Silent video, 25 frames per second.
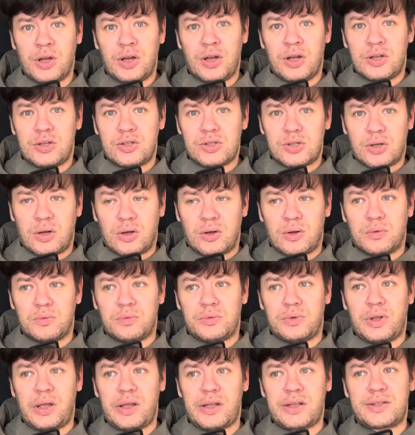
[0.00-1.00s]
So
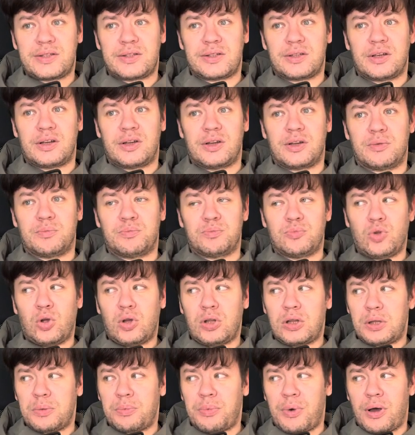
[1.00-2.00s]
it's
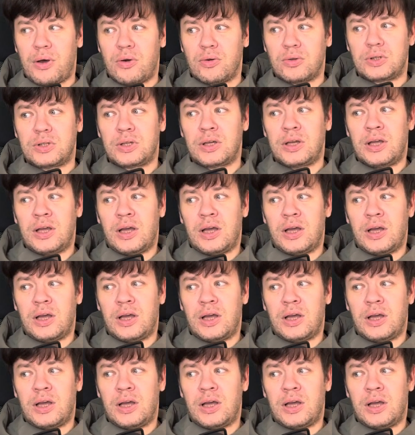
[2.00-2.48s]
not about